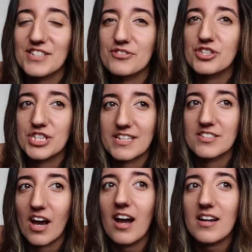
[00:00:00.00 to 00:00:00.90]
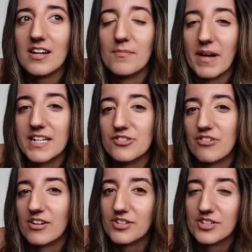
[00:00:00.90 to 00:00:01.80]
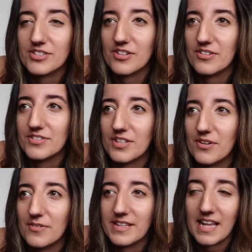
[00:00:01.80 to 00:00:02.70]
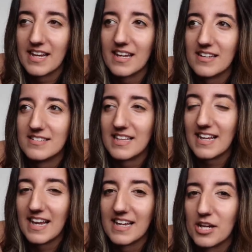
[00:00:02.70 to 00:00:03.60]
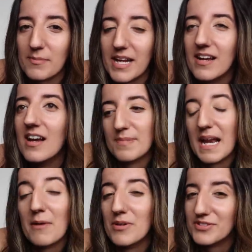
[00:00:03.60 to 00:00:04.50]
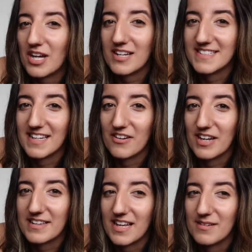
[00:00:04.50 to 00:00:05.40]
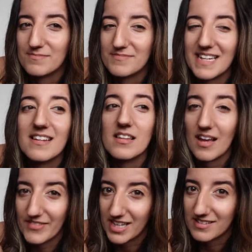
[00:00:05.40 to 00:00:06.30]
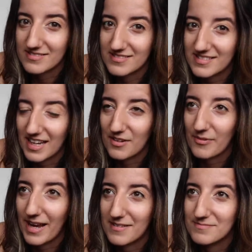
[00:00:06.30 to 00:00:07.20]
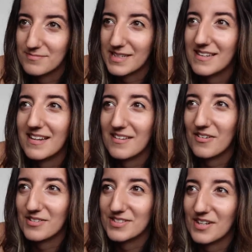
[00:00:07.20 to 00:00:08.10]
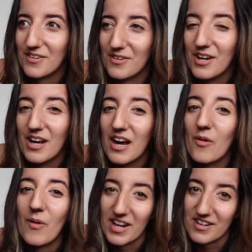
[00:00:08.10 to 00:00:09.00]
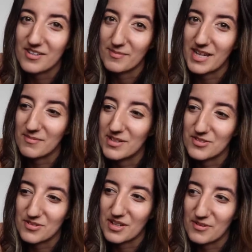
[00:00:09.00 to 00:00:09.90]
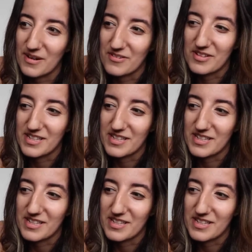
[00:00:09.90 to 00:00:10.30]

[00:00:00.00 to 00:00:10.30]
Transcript: do shit talk my instructors also they can't they can't hear me but i will toss it out at them in a loving kind of way but in an also why are you making me do another round of